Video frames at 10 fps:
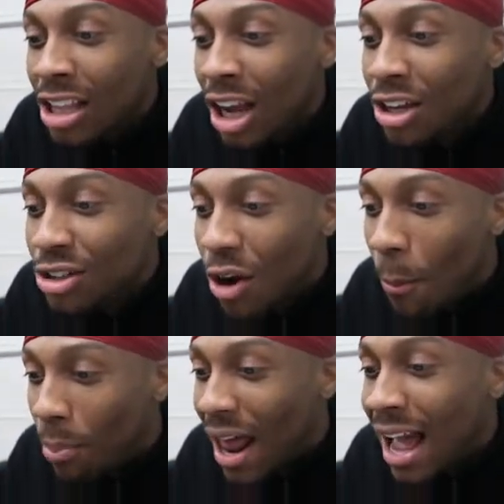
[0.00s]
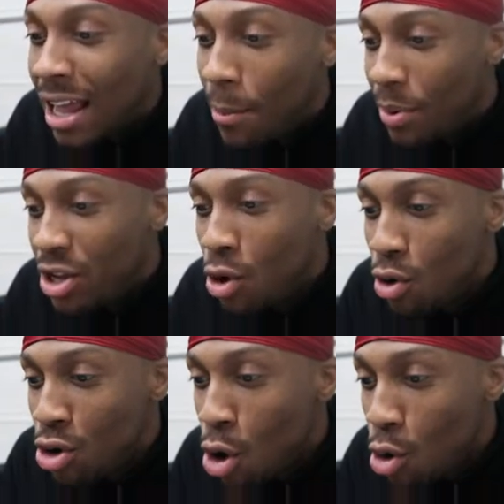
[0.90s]
thought you was gonna block it, but
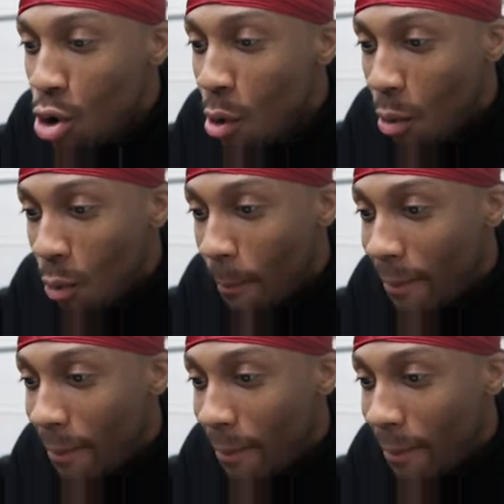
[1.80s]
you